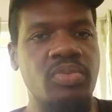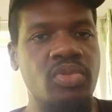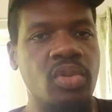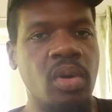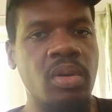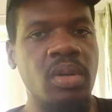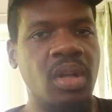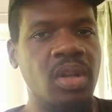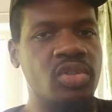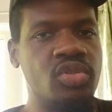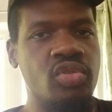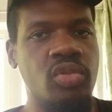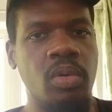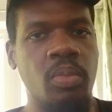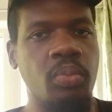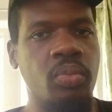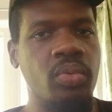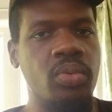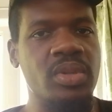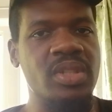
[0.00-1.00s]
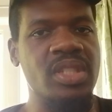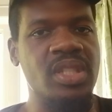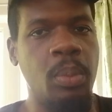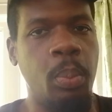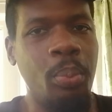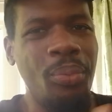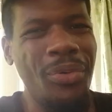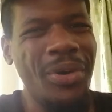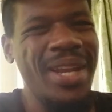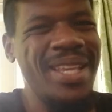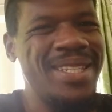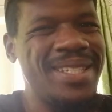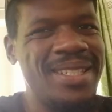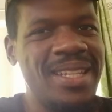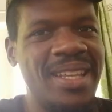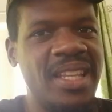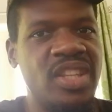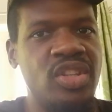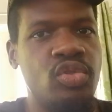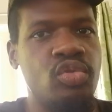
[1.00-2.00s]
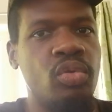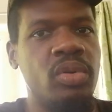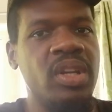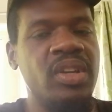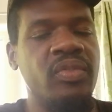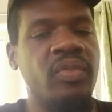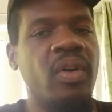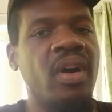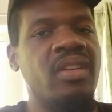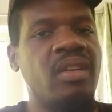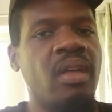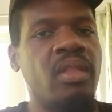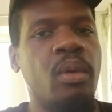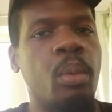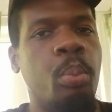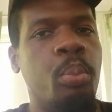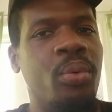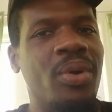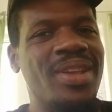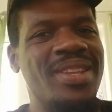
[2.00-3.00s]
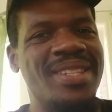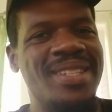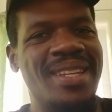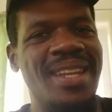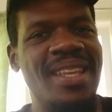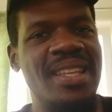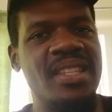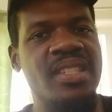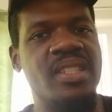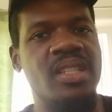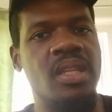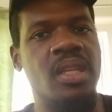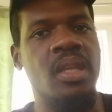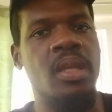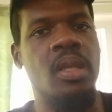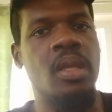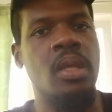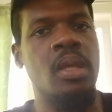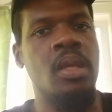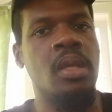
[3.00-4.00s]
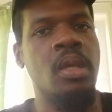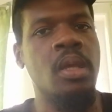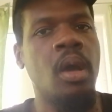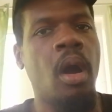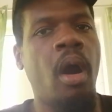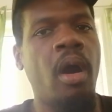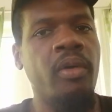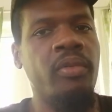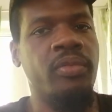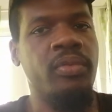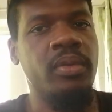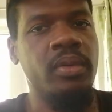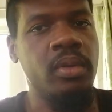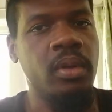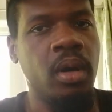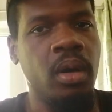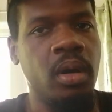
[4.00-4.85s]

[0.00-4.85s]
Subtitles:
Donald Trump was the president running for another presidency, of